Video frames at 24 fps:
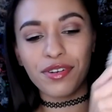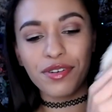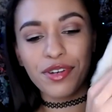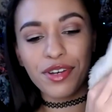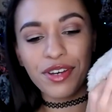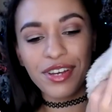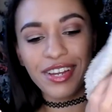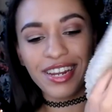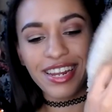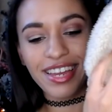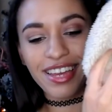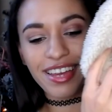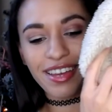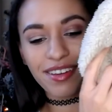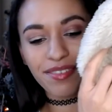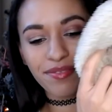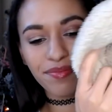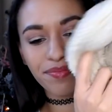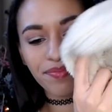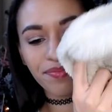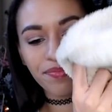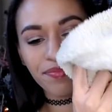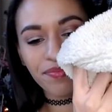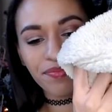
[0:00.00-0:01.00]
hoodie.
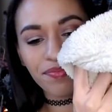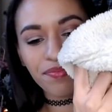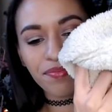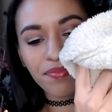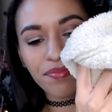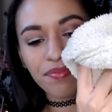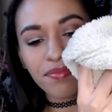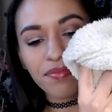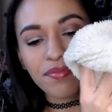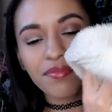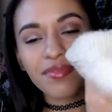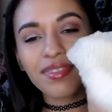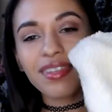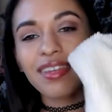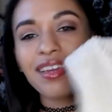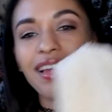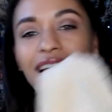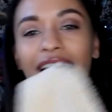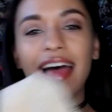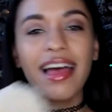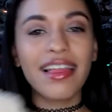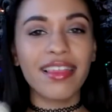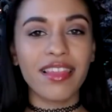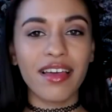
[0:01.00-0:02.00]

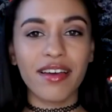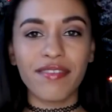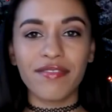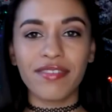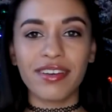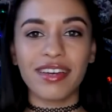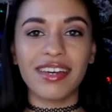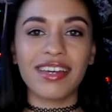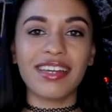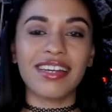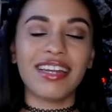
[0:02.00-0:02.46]
I love it.